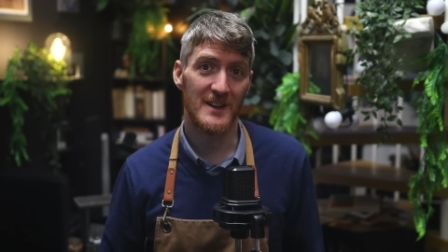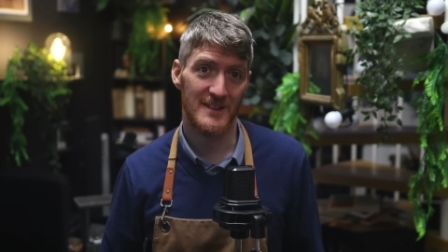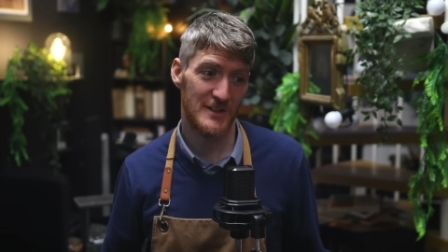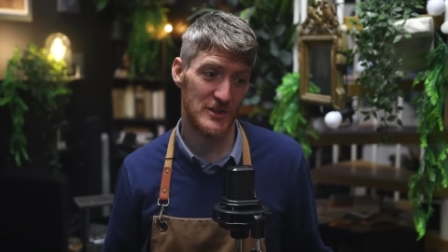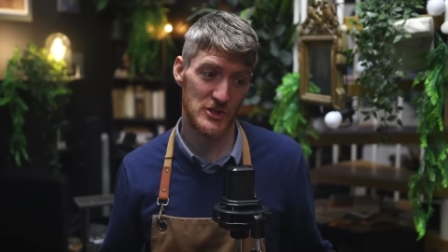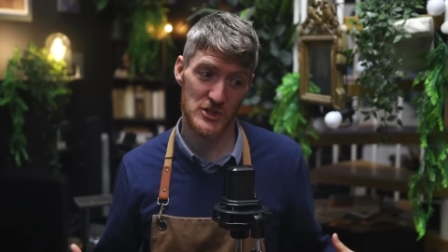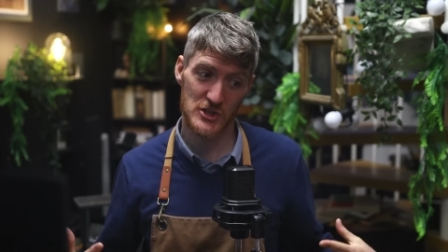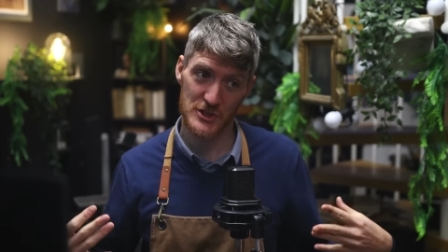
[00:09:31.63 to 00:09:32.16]

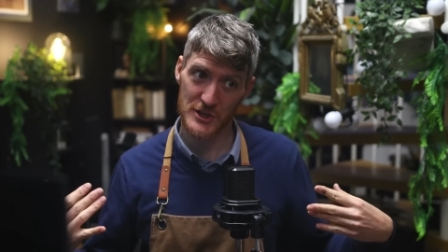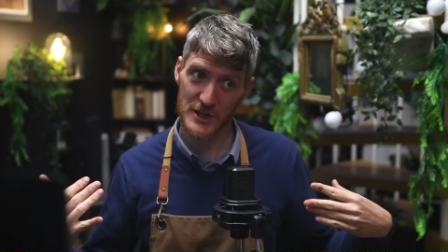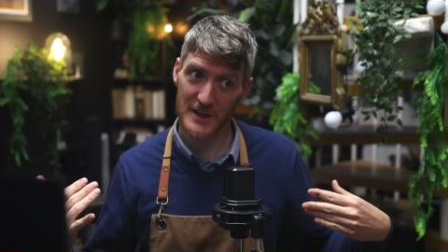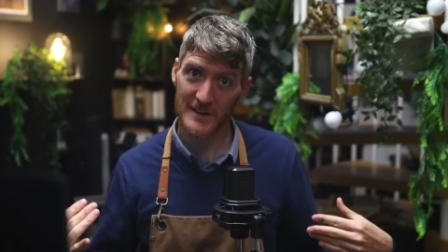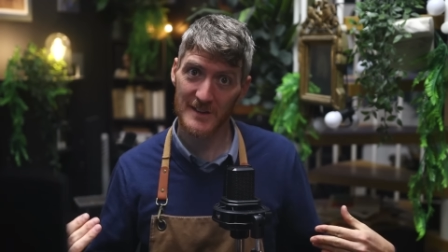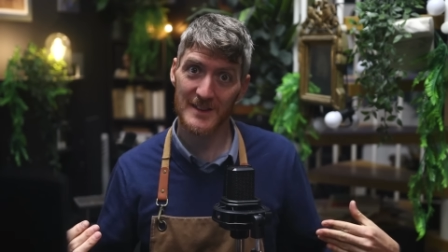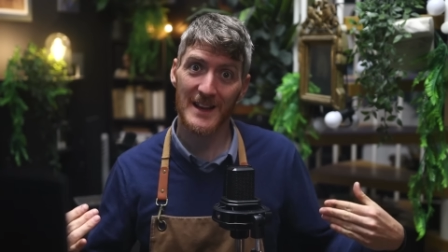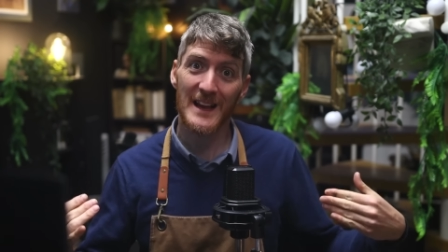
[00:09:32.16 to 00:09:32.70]
It's
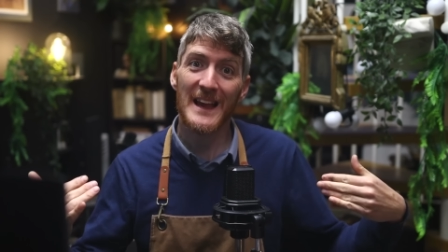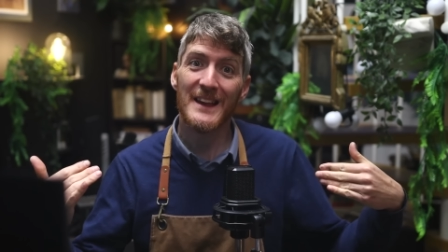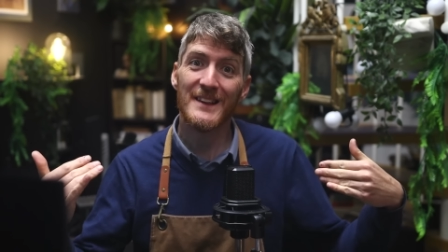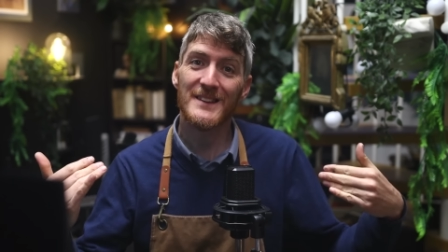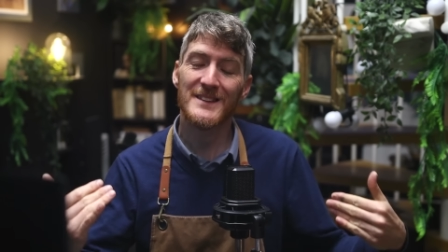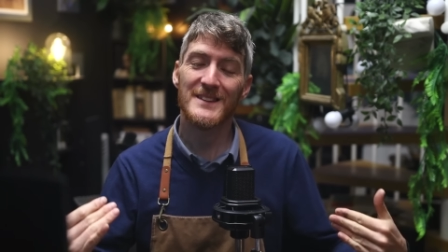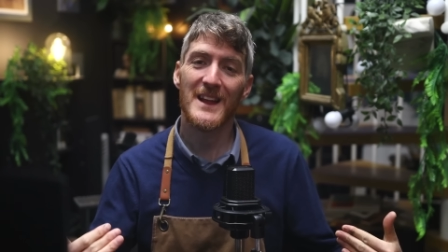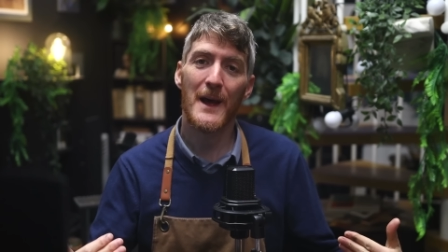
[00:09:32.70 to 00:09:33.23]
just a
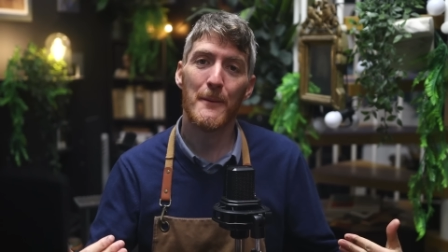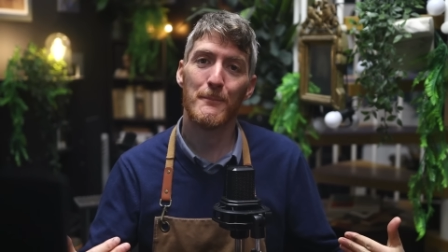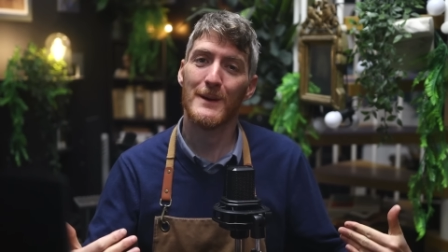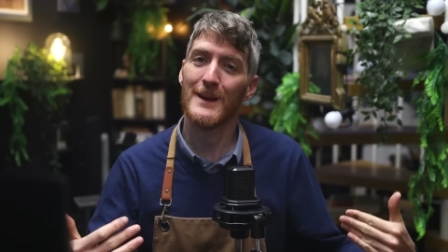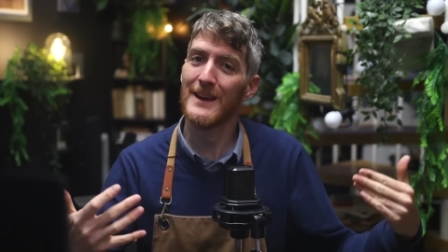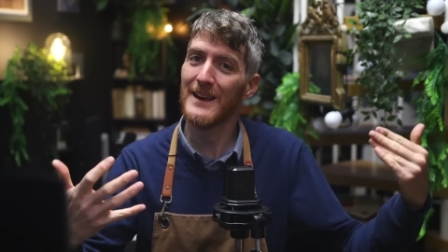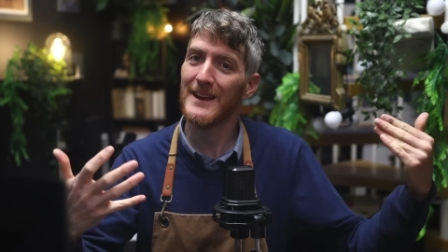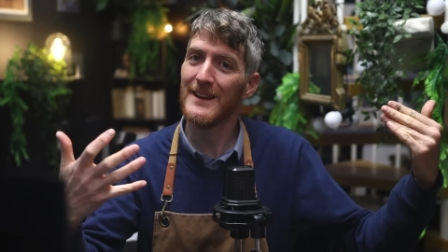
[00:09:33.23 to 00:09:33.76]
step
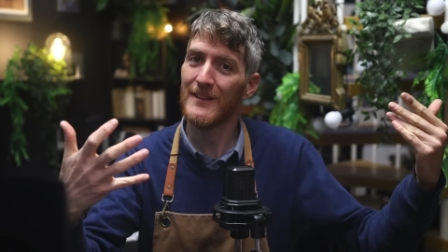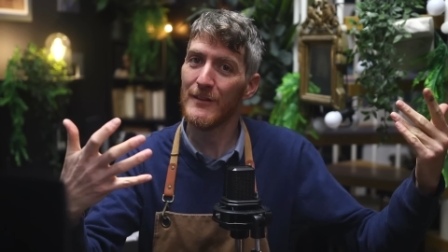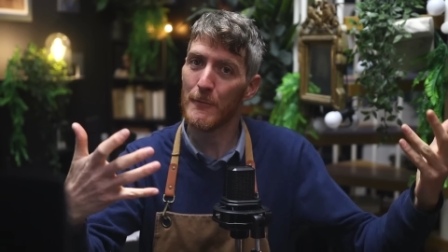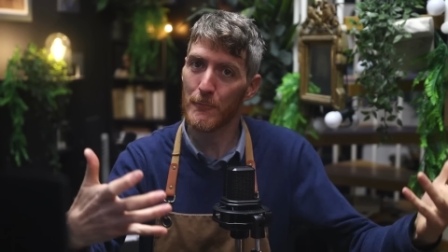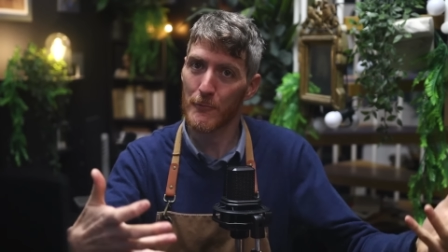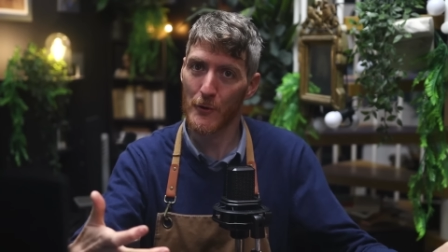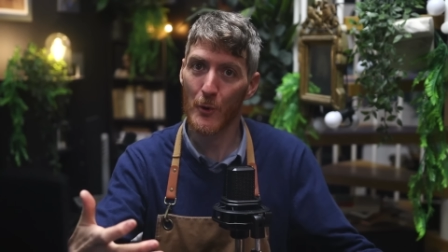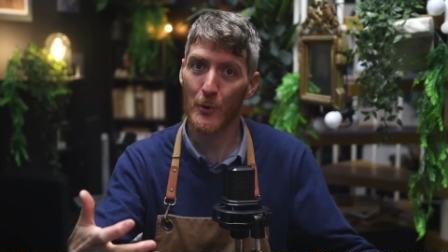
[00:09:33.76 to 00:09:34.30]
in the
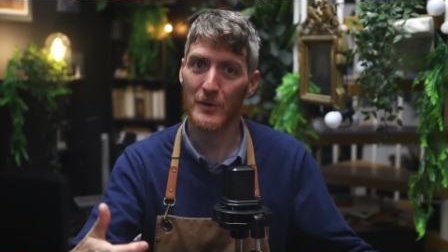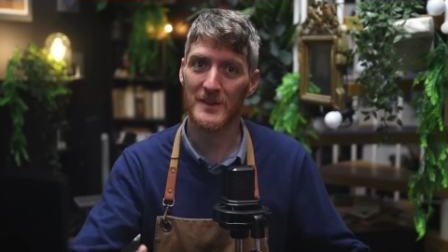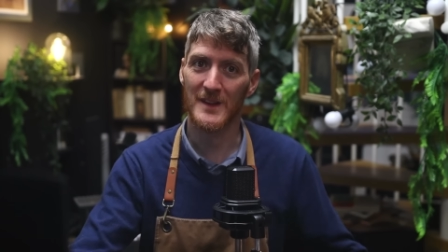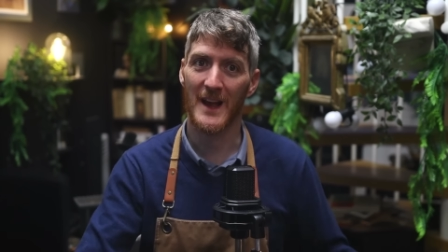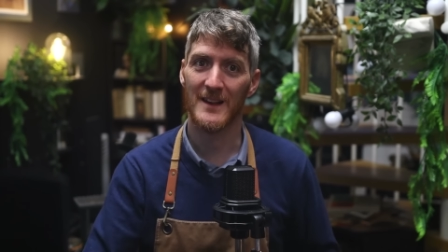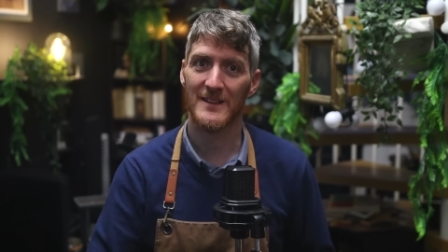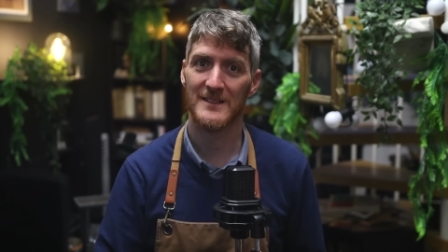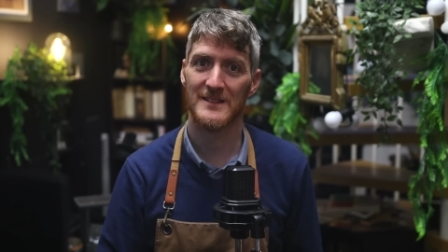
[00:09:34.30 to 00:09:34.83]

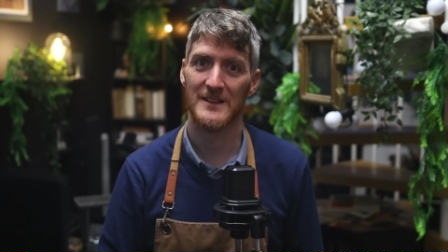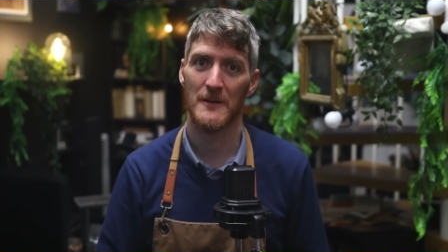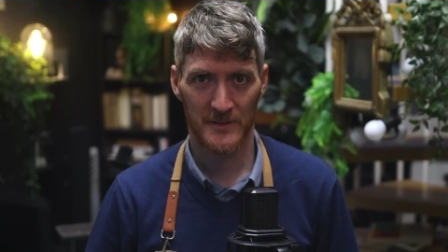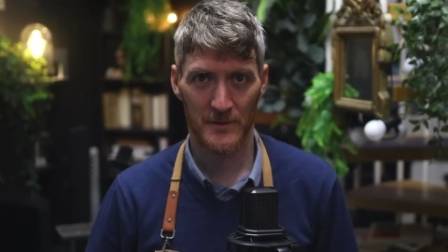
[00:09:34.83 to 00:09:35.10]
process.